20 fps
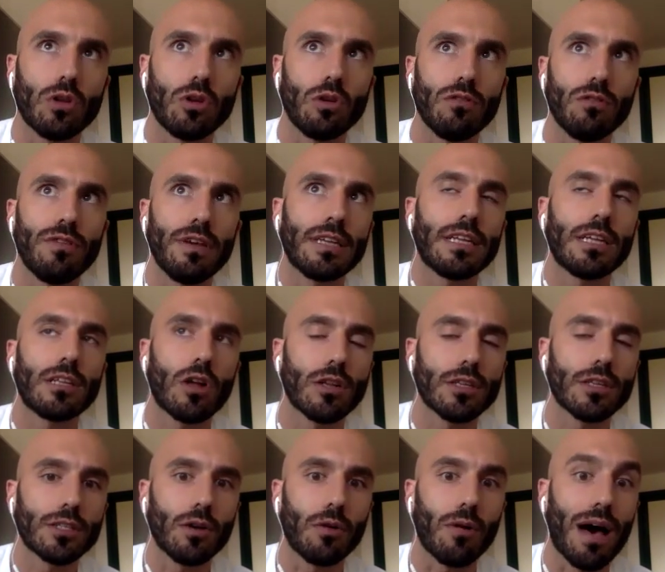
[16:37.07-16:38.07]
do you think that
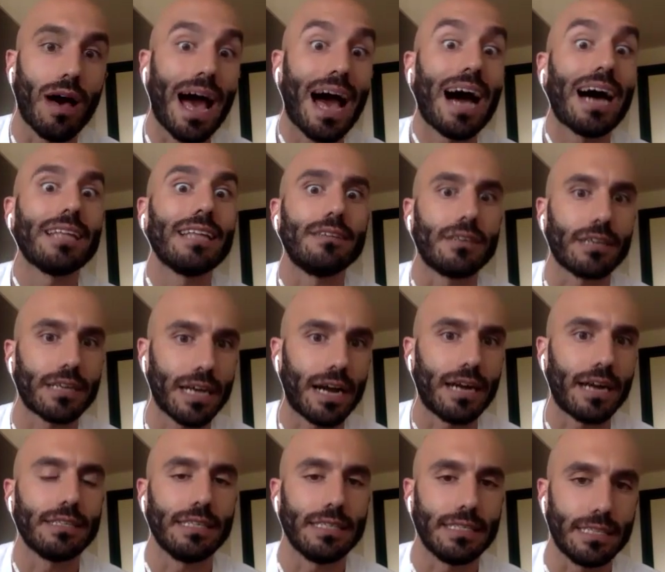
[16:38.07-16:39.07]
also other
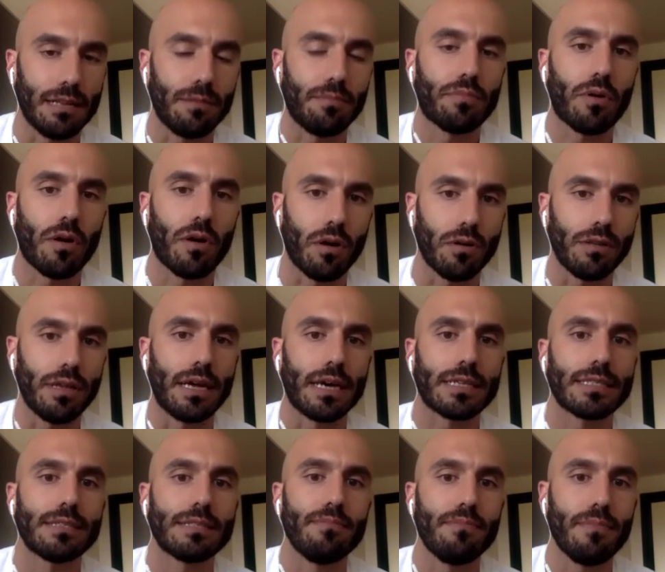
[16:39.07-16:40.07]
CAR-T cell
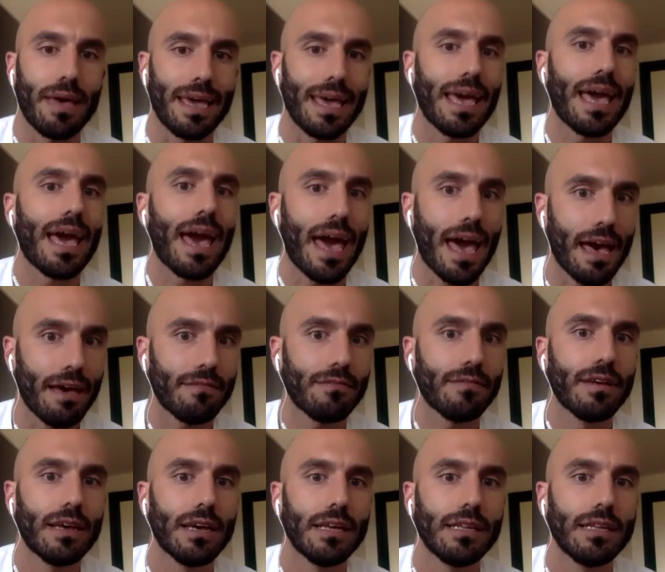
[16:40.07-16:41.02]
products may have